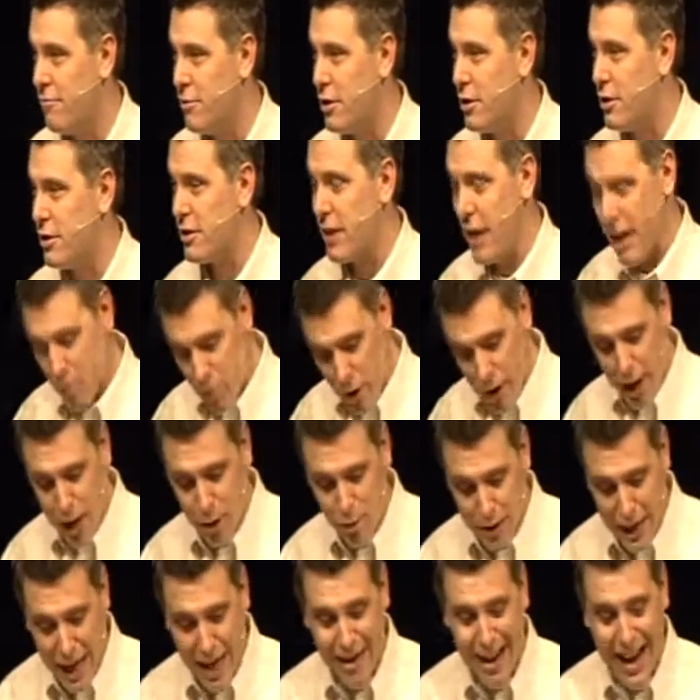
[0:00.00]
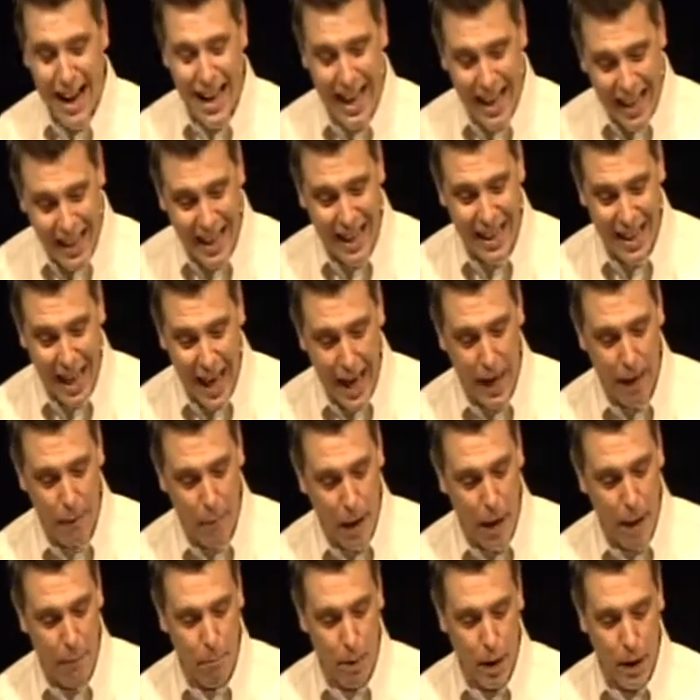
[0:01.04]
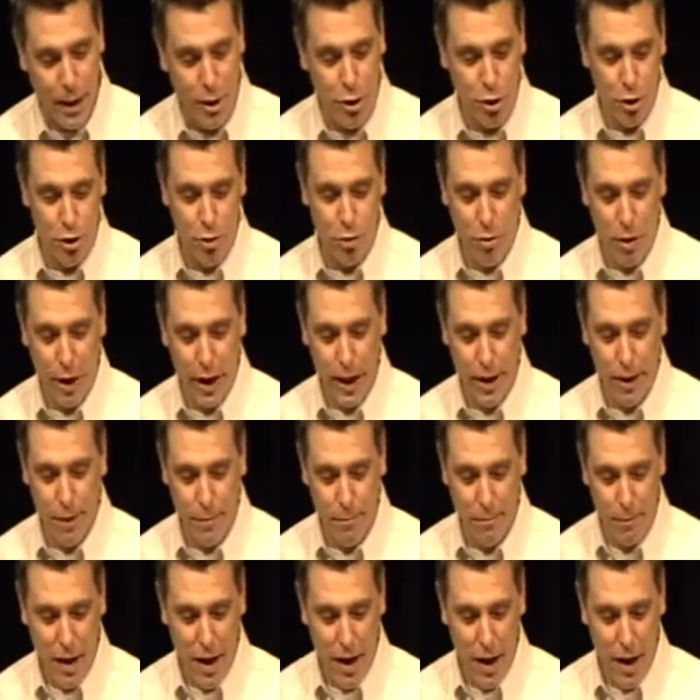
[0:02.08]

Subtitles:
You just say, well, I was out hiking the Appalachian Trail.